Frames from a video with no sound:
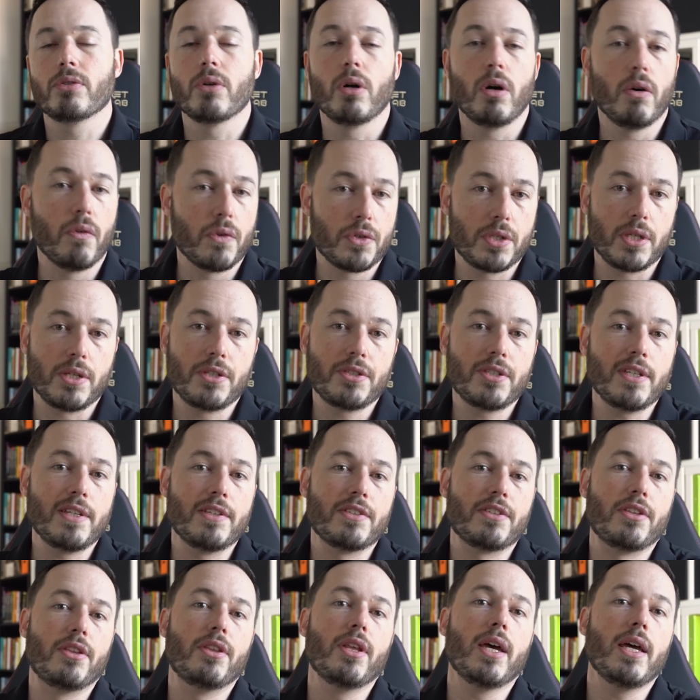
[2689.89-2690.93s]
Obviously
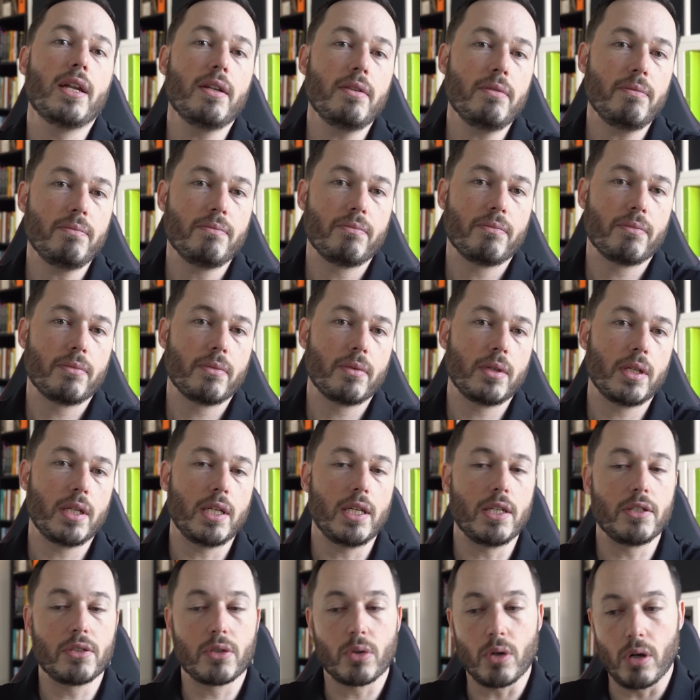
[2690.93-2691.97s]
since then
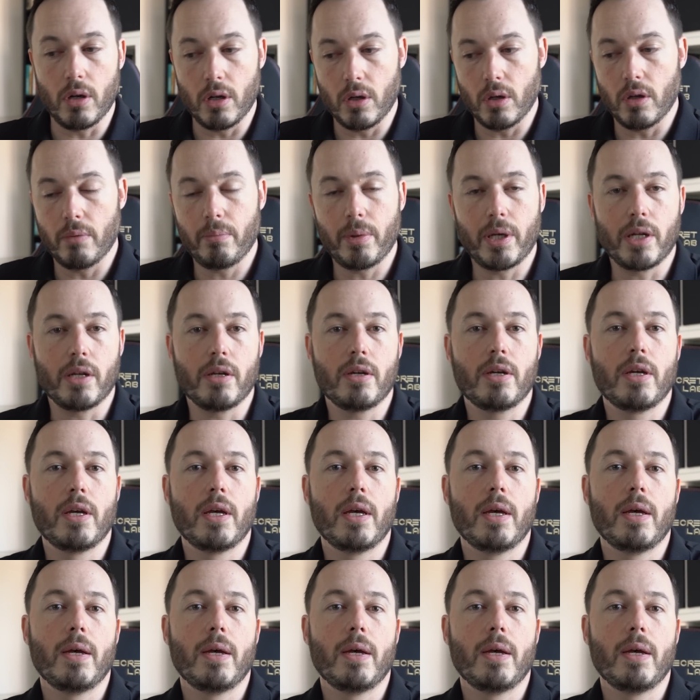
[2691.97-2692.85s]
he's got a lot better,